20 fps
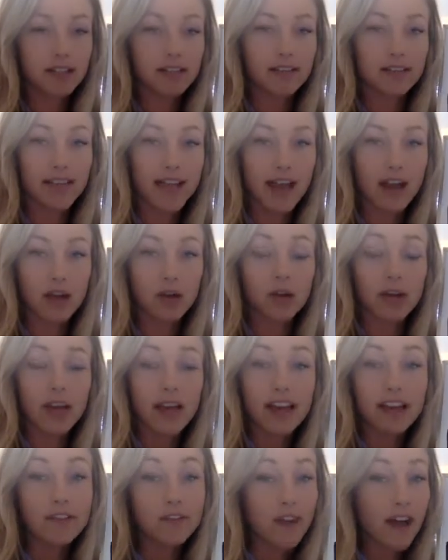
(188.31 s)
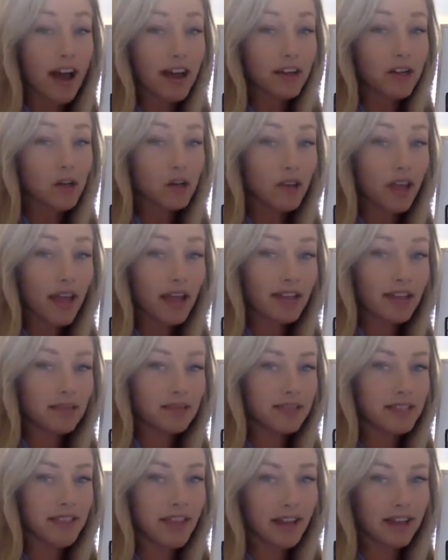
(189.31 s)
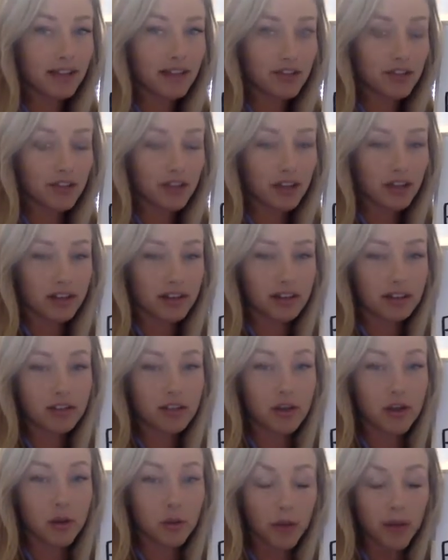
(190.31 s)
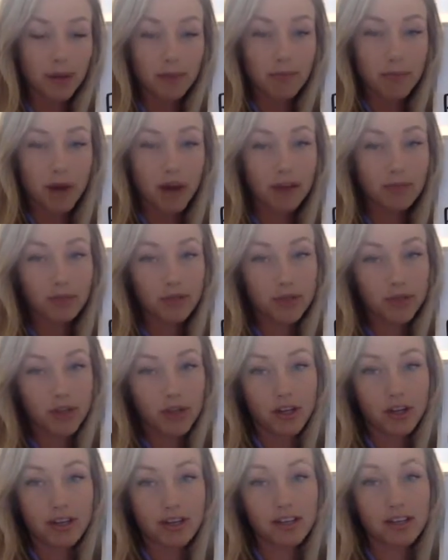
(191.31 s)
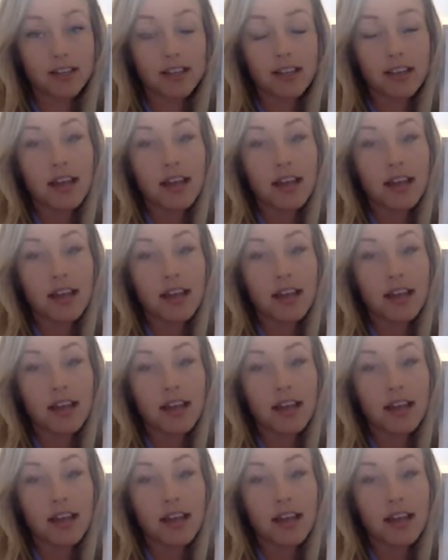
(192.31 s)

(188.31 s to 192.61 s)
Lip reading: Now, if I don't line up Dad's stars with Mom's stars,